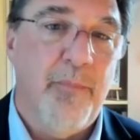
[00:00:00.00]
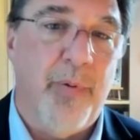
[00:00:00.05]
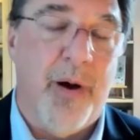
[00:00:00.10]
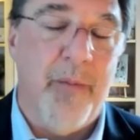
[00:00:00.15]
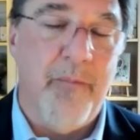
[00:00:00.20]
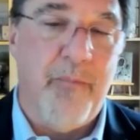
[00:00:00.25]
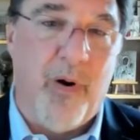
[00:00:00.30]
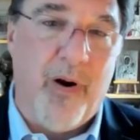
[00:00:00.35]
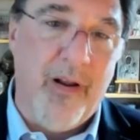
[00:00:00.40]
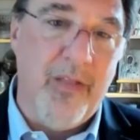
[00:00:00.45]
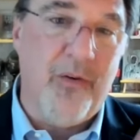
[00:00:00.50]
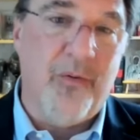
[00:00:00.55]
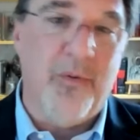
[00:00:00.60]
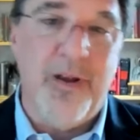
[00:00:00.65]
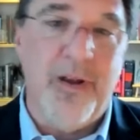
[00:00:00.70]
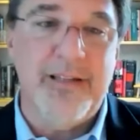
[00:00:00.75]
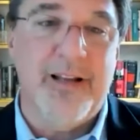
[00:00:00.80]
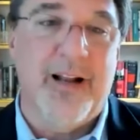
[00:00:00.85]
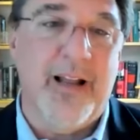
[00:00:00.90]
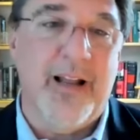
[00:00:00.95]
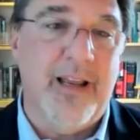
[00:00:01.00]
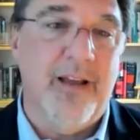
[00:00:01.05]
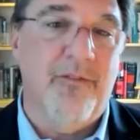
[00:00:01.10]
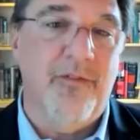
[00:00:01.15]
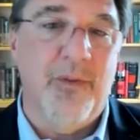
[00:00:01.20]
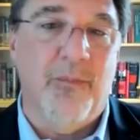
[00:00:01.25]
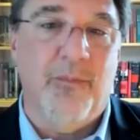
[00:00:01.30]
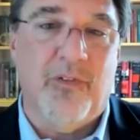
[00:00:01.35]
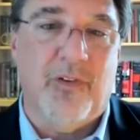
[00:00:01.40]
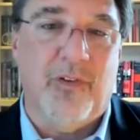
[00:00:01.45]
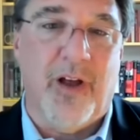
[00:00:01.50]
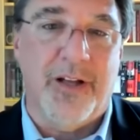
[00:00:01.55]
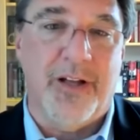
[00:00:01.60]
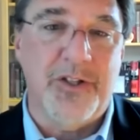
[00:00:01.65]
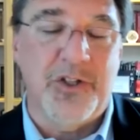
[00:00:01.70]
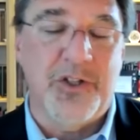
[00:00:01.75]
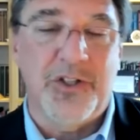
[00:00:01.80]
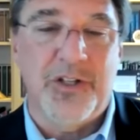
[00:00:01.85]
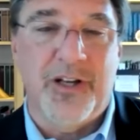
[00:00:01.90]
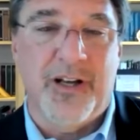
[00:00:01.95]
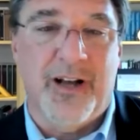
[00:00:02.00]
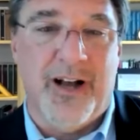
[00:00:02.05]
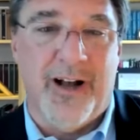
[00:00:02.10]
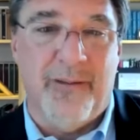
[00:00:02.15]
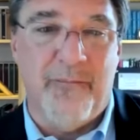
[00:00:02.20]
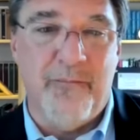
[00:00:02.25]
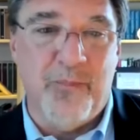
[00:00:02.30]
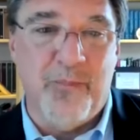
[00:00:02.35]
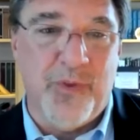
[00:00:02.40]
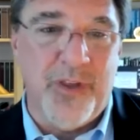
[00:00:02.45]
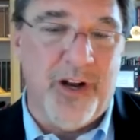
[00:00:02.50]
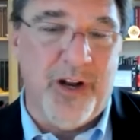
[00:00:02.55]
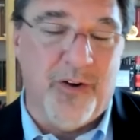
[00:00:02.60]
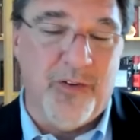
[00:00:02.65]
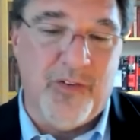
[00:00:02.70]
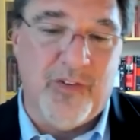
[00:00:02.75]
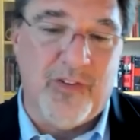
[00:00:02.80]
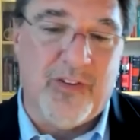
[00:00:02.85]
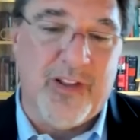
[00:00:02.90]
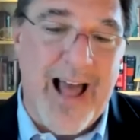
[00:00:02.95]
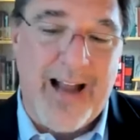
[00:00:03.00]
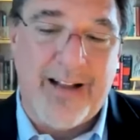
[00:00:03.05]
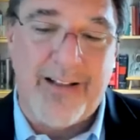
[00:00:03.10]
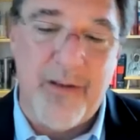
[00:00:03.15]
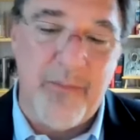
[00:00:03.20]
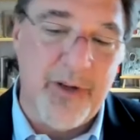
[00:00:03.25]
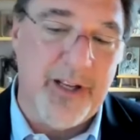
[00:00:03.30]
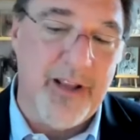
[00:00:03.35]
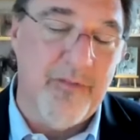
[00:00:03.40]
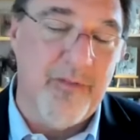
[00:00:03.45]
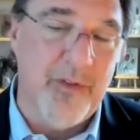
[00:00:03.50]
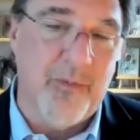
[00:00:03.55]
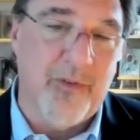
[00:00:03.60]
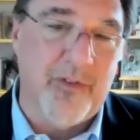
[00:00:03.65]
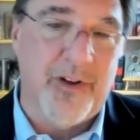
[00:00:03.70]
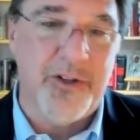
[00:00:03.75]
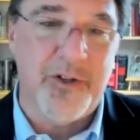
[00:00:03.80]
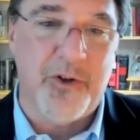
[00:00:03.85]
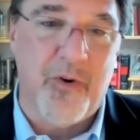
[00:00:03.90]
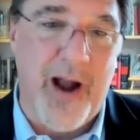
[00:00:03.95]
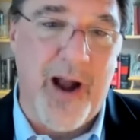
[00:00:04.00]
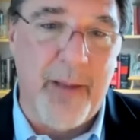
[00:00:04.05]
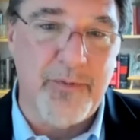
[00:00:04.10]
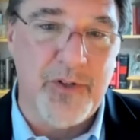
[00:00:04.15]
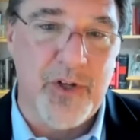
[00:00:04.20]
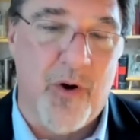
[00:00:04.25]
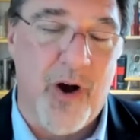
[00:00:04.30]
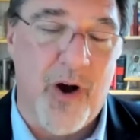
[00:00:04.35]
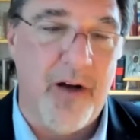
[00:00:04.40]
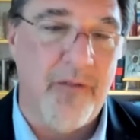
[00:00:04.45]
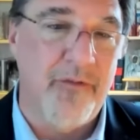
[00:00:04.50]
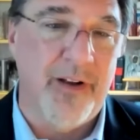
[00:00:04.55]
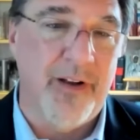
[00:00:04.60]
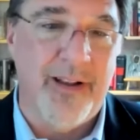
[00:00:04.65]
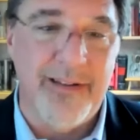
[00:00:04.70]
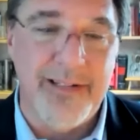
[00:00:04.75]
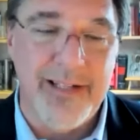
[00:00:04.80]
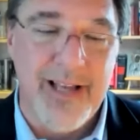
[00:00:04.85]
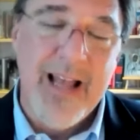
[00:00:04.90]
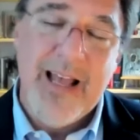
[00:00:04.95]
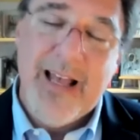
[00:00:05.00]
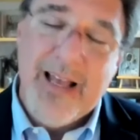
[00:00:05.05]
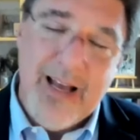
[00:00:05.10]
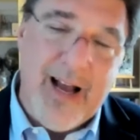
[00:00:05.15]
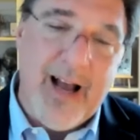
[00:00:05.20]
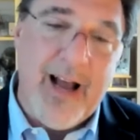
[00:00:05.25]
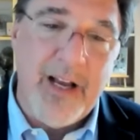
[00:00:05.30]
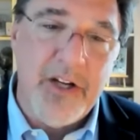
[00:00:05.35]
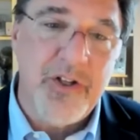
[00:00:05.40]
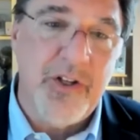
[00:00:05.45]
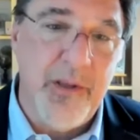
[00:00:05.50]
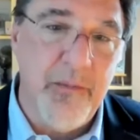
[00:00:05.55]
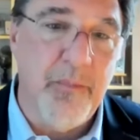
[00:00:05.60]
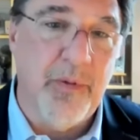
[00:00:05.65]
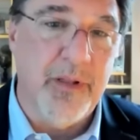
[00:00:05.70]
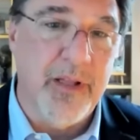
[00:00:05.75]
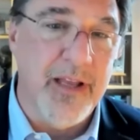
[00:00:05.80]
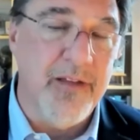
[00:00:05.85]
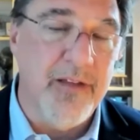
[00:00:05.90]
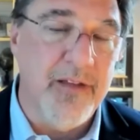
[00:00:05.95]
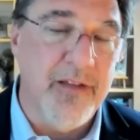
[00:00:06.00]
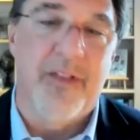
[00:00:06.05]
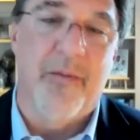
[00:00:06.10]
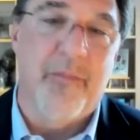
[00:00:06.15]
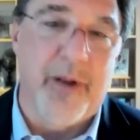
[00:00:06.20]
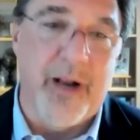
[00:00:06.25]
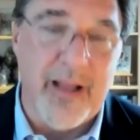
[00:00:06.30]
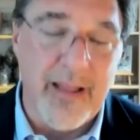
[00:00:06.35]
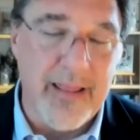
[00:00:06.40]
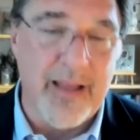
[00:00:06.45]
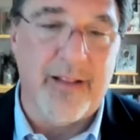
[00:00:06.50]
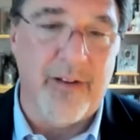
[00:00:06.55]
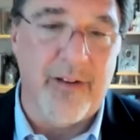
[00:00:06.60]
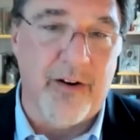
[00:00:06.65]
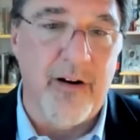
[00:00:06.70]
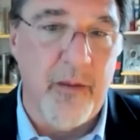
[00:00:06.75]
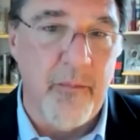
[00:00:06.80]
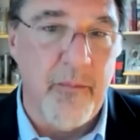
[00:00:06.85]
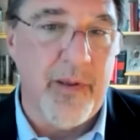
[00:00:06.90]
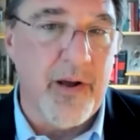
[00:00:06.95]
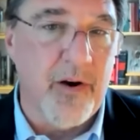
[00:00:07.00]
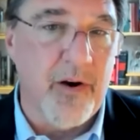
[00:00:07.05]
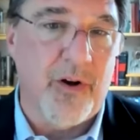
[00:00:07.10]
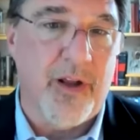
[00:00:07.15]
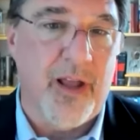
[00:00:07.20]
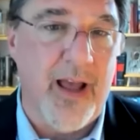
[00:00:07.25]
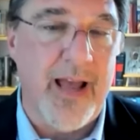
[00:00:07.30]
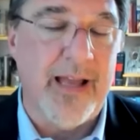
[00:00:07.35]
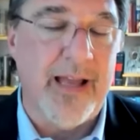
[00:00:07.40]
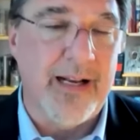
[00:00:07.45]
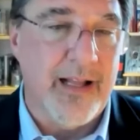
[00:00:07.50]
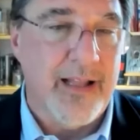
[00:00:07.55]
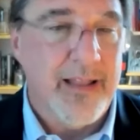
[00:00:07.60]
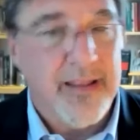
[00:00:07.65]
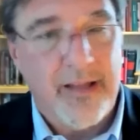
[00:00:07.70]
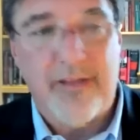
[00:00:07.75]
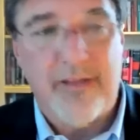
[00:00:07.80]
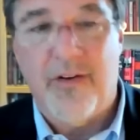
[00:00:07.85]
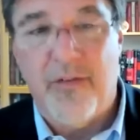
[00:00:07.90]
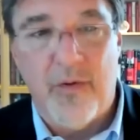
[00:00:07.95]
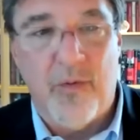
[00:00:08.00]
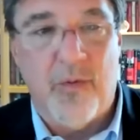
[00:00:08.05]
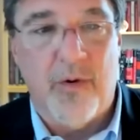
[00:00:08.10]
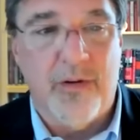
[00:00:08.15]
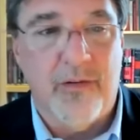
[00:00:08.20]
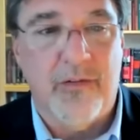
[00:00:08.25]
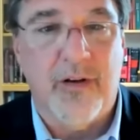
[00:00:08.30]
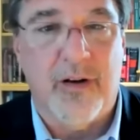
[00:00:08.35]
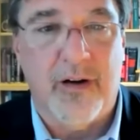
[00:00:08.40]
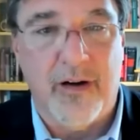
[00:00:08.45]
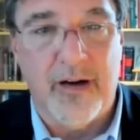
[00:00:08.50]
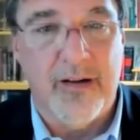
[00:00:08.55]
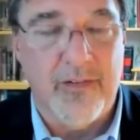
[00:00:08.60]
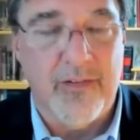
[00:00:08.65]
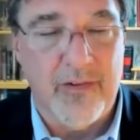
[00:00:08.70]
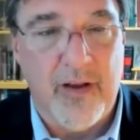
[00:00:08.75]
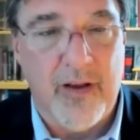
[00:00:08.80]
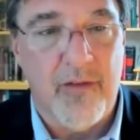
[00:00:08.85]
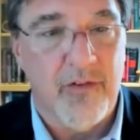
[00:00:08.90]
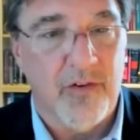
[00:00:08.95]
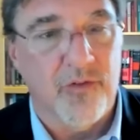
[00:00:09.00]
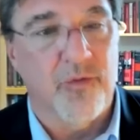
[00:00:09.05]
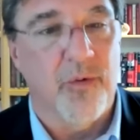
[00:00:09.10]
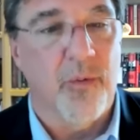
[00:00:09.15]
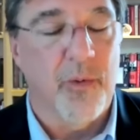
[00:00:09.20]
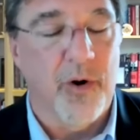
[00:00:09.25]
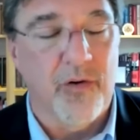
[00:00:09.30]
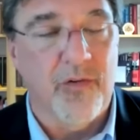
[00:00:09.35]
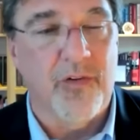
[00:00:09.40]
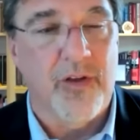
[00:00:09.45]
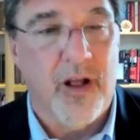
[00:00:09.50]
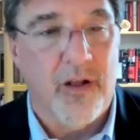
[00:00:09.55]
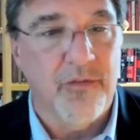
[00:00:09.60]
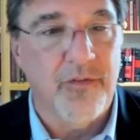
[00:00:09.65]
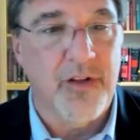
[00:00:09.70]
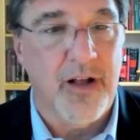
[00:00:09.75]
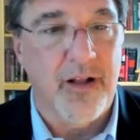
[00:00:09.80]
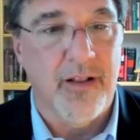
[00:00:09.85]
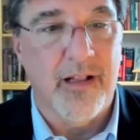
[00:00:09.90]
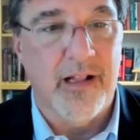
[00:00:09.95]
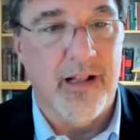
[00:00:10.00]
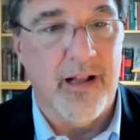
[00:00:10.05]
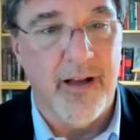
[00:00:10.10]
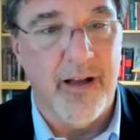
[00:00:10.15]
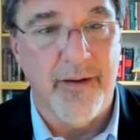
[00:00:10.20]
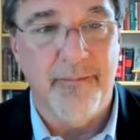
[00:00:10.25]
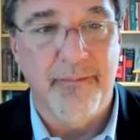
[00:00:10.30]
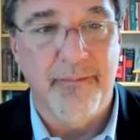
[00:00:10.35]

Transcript: But part of the reason I give them such, um, you know, slag them and give them such crap so often is I actually believe in them and I think they're going to be okay. And I think they're the ones that are going to save us from ourselves down the line.